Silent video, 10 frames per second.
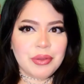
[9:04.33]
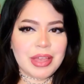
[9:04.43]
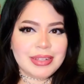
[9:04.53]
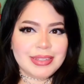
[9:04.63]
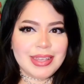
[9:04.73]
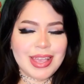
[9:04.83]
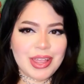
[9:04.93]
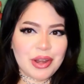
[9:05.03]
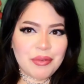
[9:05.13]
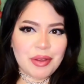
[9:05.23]
that's the
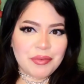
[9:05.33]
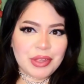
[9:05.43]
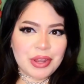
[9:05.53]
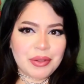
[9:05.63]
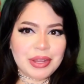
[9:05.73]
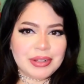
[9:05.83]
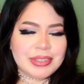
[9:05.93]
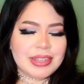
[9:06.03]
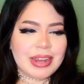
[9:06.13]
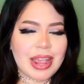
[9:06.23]
end of our video here
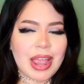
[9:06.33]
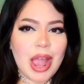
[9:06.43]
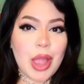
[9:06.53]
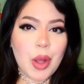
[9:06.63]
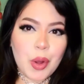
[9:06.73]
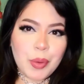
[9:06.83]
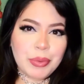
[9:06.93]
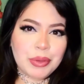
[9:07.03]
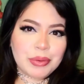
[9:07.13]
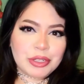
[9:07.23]
today. I
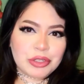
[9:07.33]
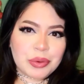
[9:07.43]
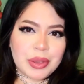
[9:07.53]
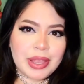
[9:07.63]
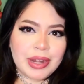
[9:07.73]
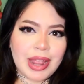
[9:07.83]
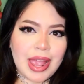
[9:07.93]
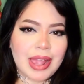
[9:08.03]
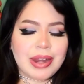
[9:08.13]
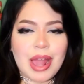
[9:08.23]
hope you enjoyed,
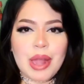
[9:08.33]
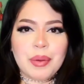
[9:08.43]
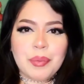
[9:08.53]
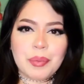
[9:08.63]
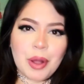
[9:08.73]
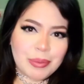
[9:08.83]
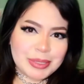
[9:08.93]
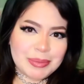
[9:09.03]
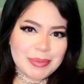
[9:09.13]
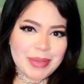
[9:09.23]
and I hope
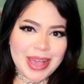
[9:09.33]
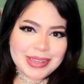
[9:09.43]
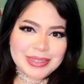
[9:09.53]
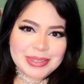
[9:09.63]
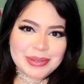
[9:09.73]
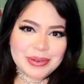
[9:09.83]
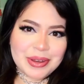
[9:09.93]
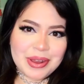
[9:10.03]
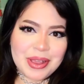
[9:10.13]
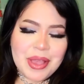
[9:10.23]
to be back
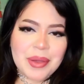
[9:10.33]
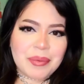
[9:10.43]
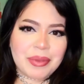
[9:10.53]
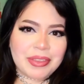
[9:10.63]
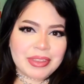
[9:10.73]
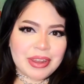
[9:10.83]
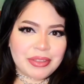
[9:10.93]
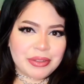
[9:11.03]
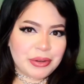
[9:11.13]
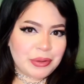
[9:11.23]
sooner with
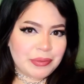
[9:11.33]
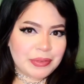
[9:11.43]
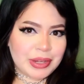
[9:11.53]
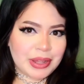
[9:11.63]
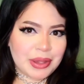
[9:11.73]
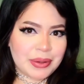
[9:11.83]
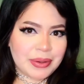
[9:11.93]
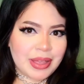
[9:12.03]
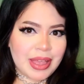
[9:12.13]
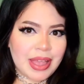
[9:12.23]
another new video.
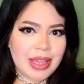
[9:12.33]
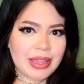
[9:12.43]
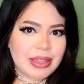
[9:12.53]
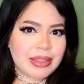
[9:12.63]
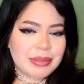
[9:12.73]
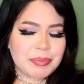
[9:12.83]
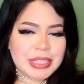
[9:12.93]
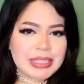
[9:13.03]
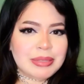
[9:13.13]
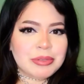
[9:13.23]

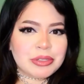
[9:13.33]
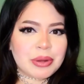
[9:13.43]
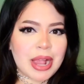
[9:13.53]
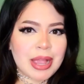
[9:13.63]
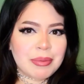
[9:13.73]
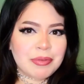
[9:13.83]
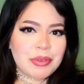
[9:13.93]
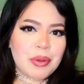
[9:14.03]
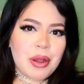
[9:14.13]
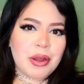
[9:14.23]
Please subscribe if
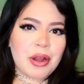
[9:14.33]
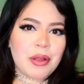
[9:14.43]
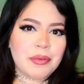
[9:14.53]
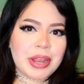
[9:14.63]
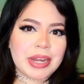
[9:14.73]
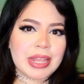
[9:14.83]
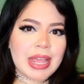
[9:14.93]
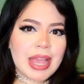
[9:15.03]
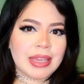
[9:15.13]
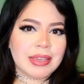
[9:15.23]
you aren't already,
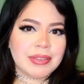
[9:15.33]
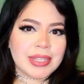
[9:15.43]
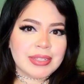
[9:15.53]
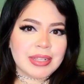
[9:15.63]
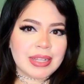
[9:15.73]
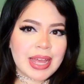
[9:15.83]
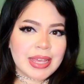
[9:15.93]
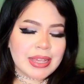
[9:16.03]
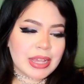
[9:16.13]
and give this a like,